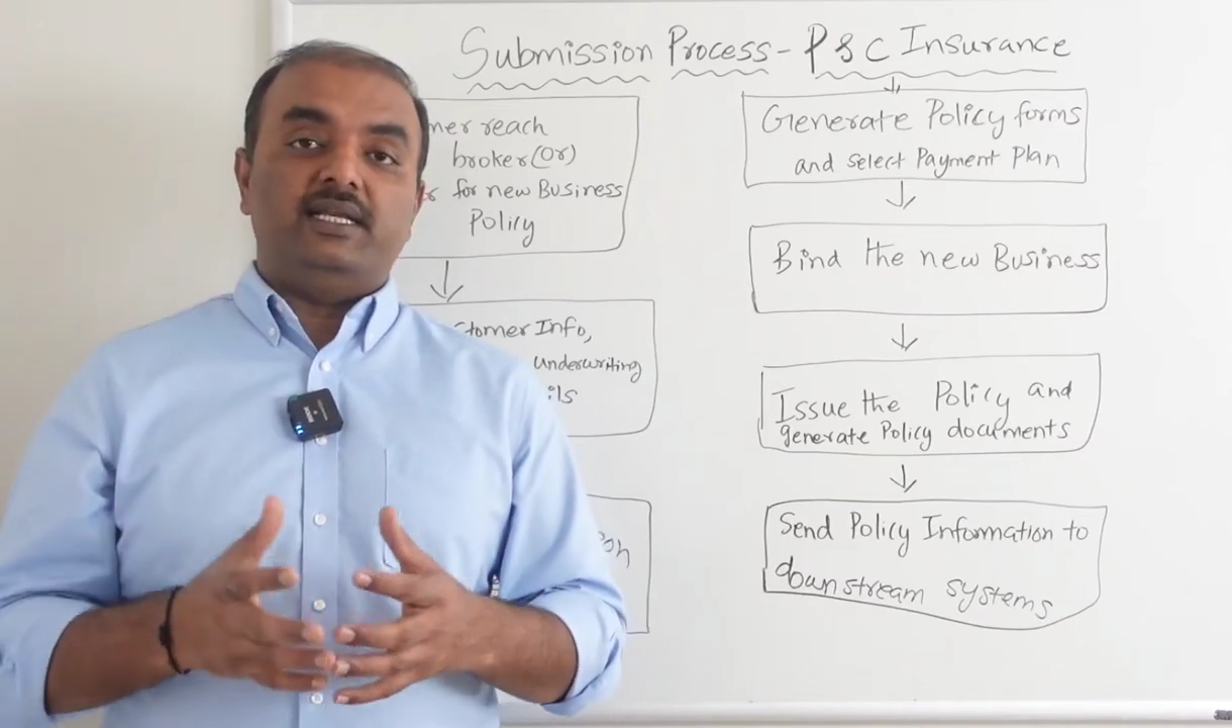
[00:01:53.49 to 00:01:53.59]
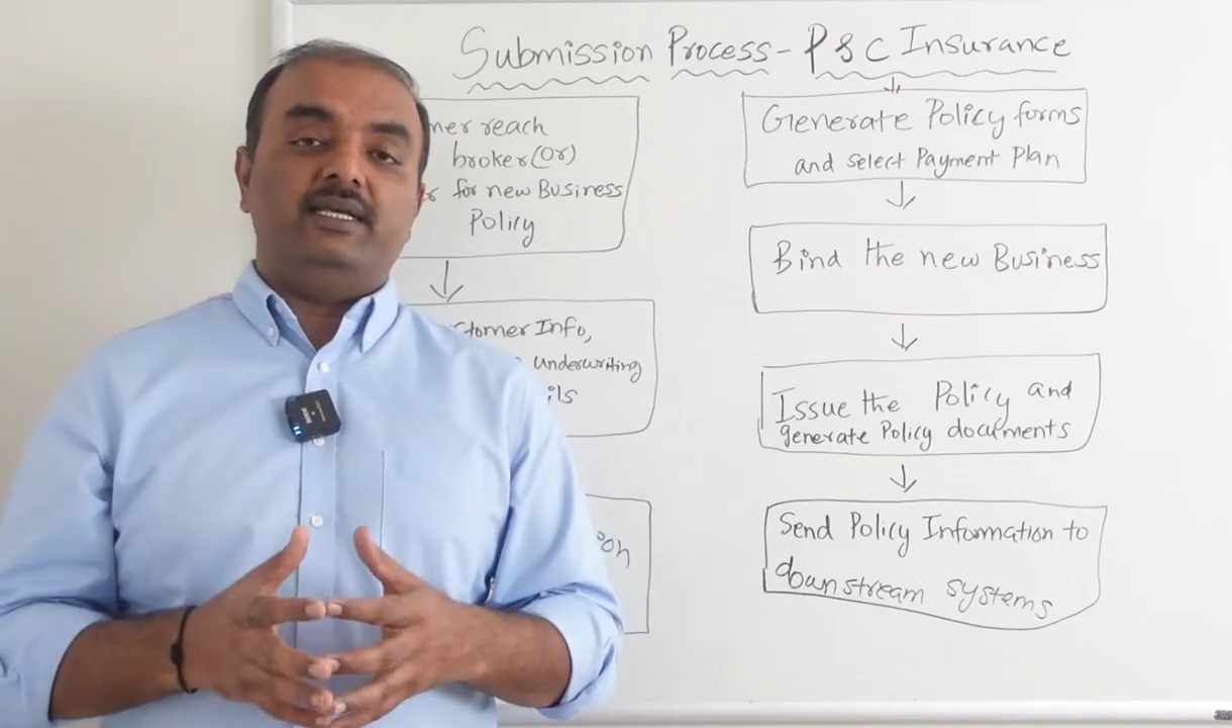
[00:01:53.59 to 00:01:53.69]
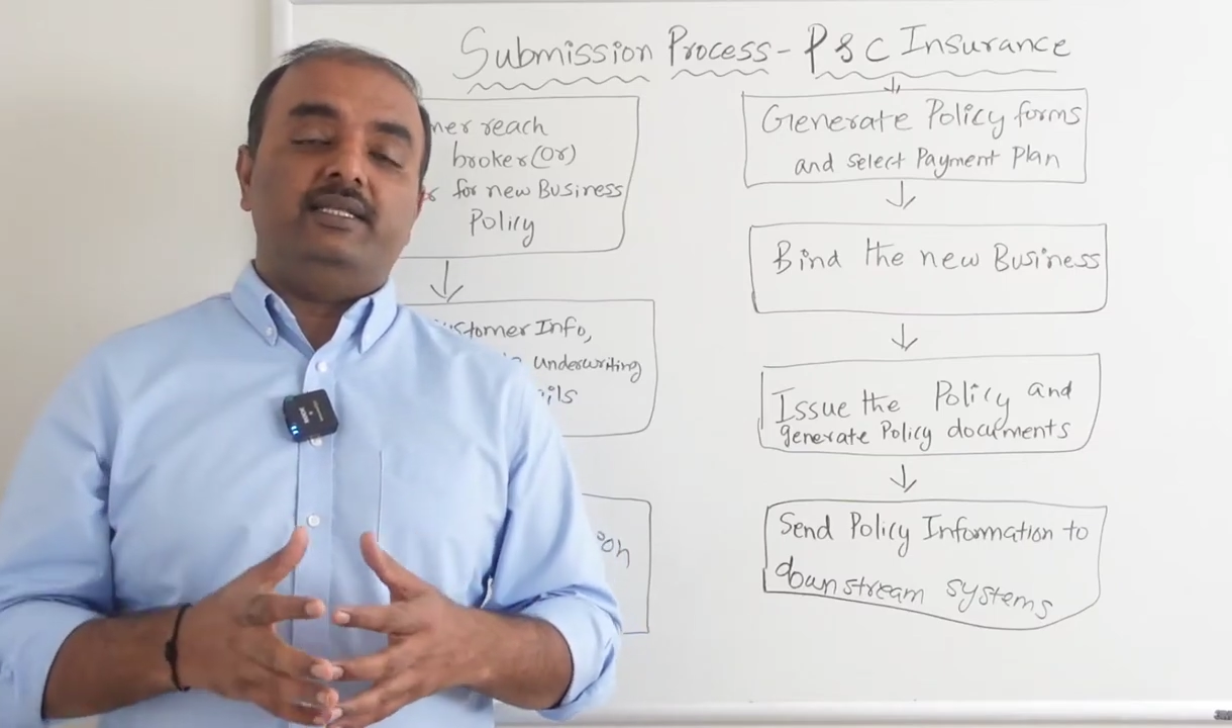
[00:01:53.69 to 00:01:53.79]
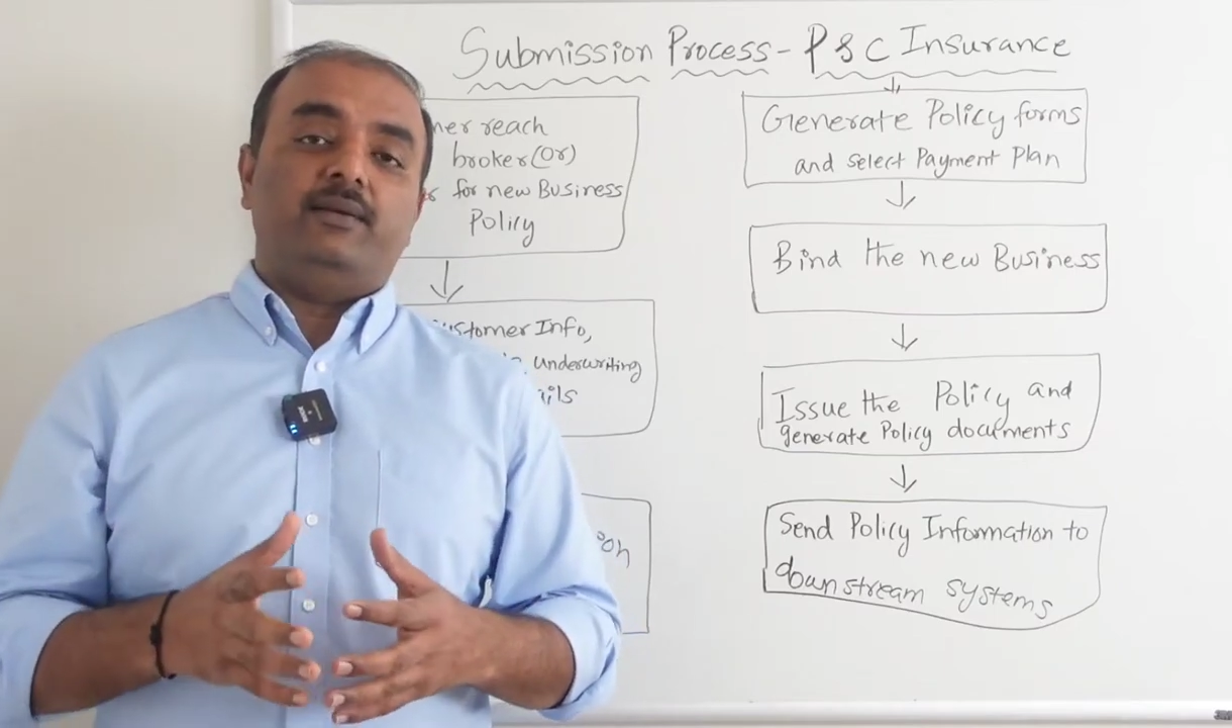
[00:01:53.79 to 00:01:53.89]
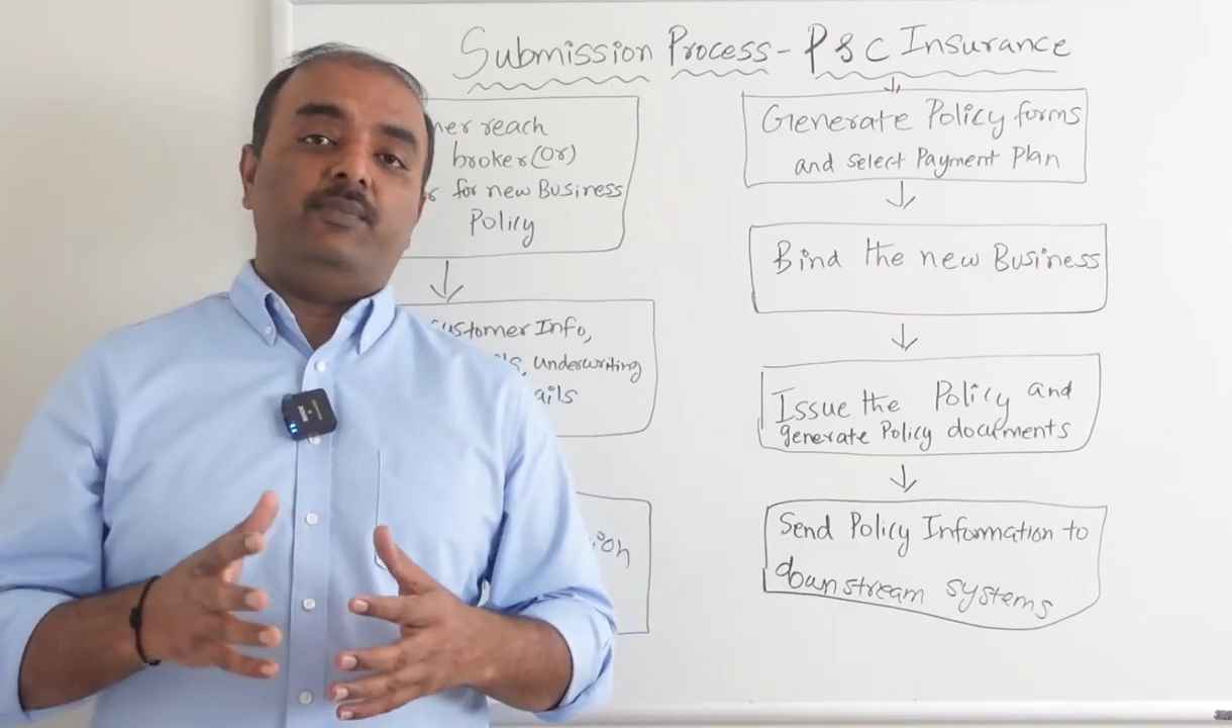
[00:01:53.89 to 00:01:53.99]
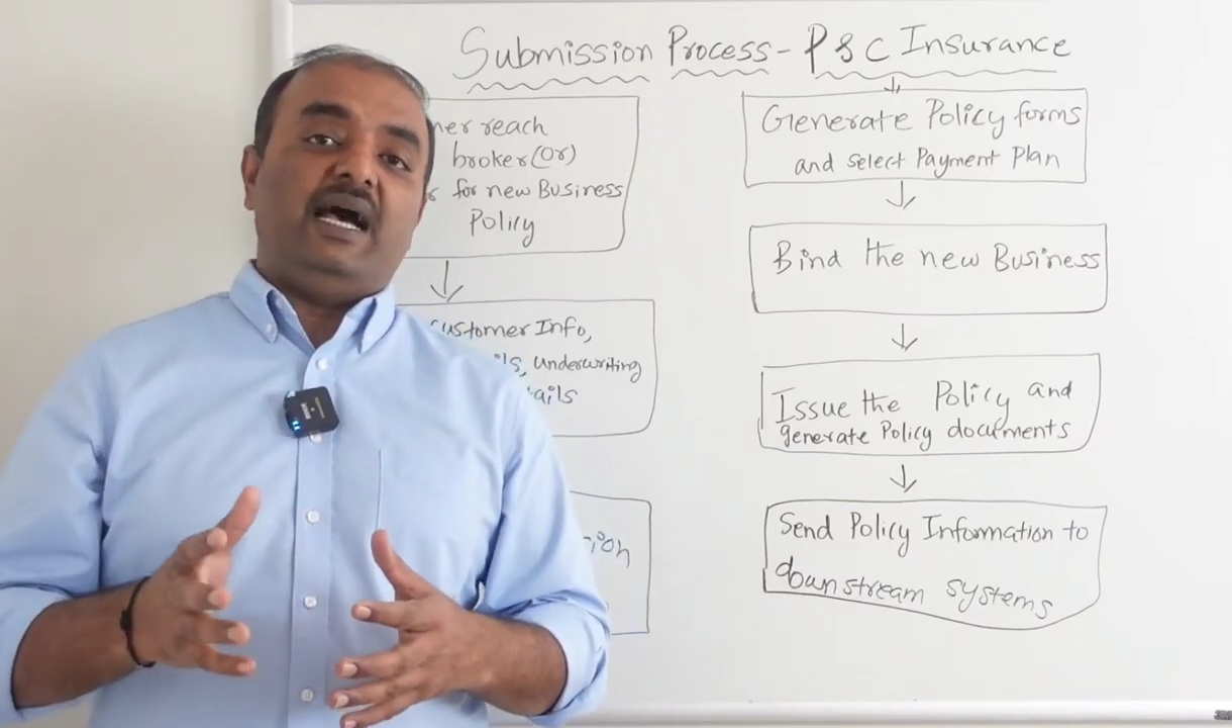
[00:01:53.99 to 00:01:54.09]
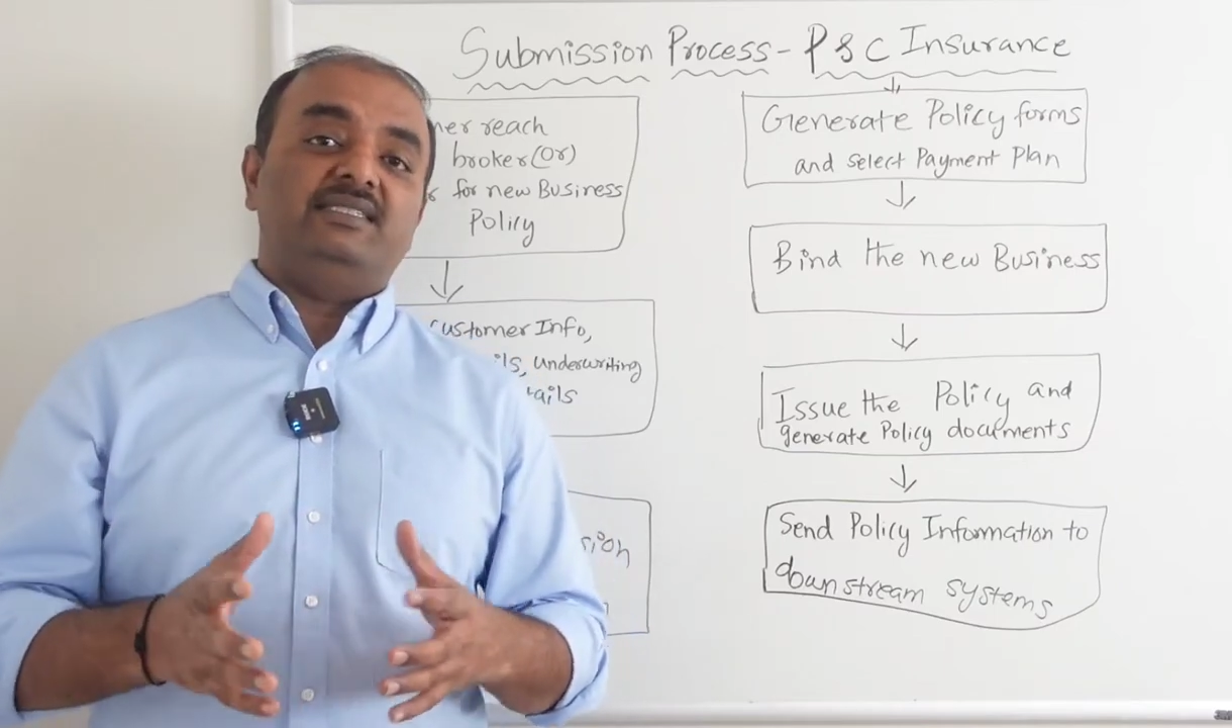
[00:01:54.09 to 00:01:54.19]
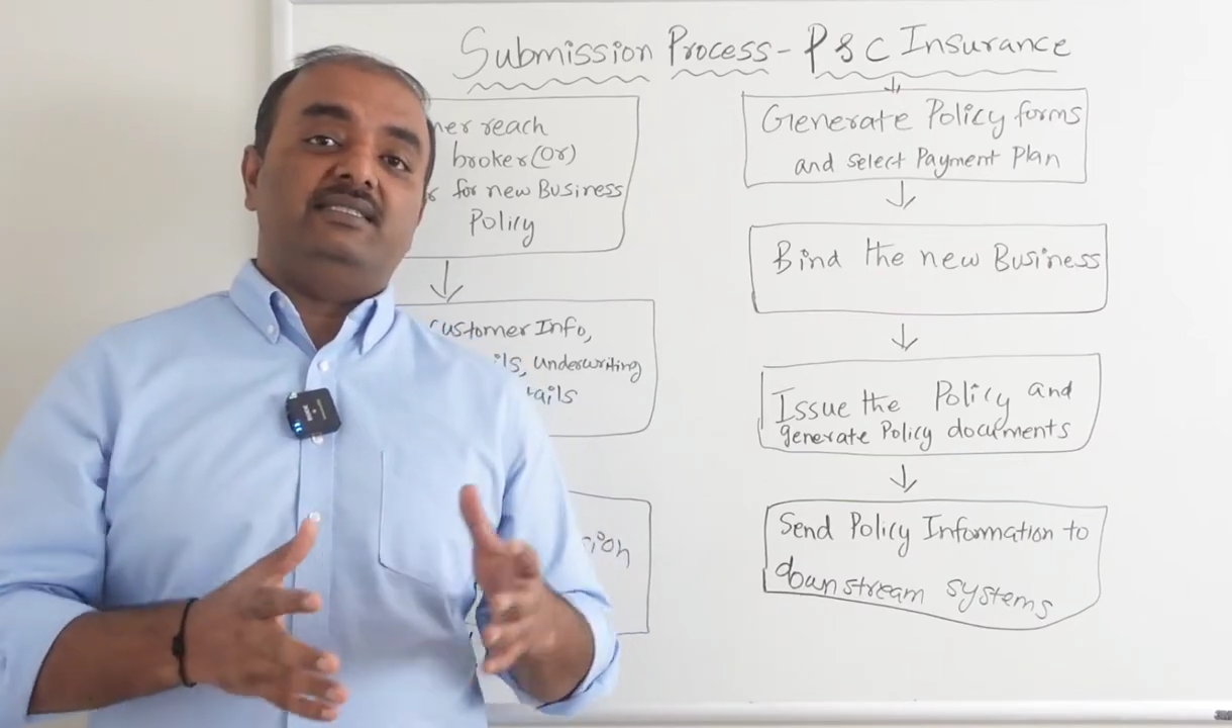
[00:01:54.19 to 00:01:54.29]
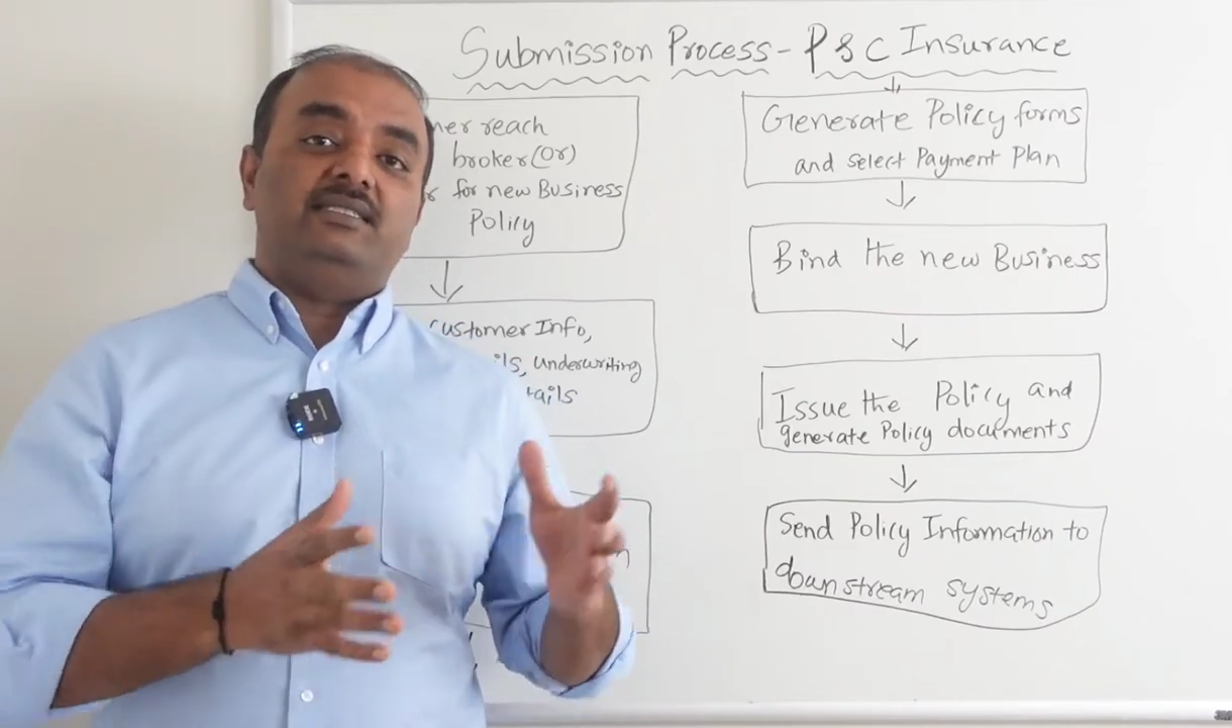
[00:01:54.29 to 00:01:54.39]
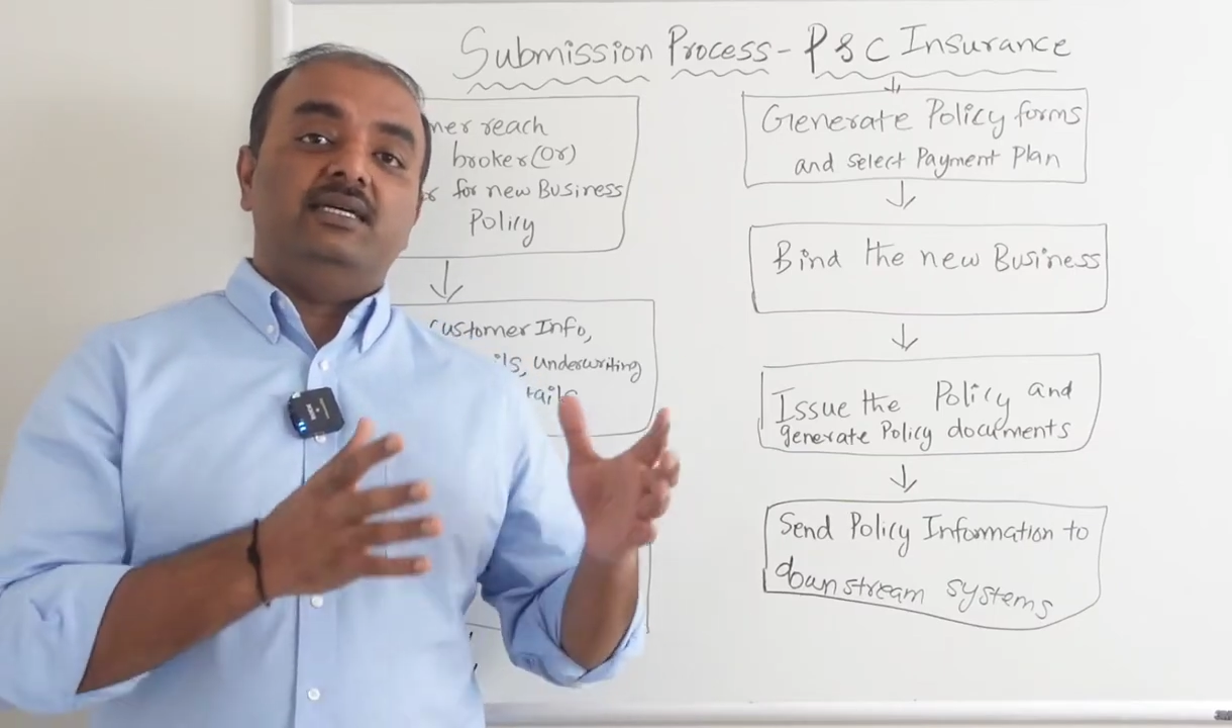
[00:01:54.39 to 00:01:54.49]
like their
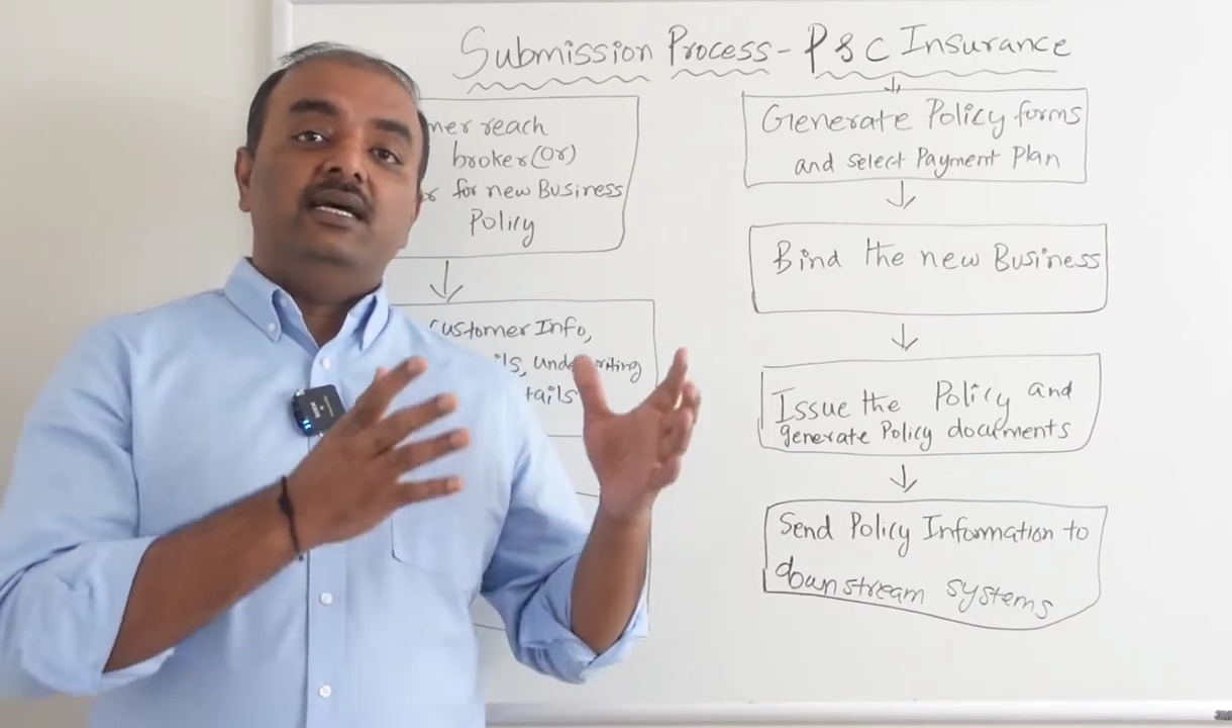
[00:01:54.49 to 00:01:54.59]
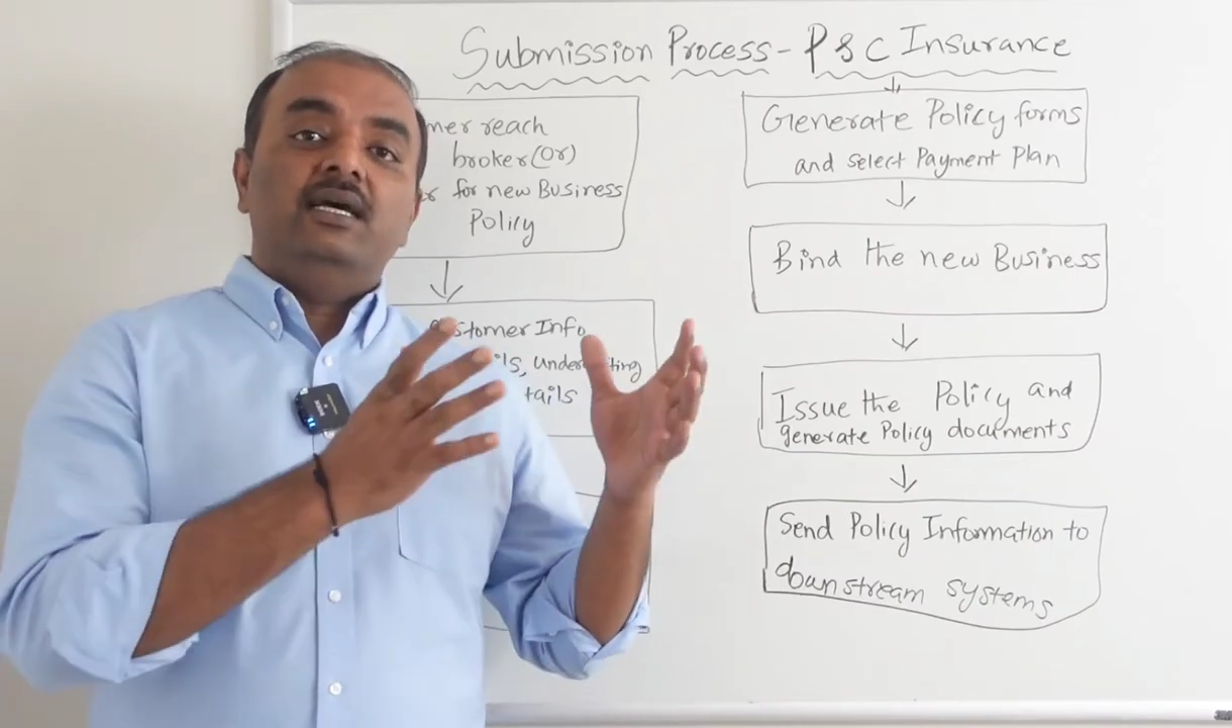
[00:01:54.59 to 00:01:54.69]
past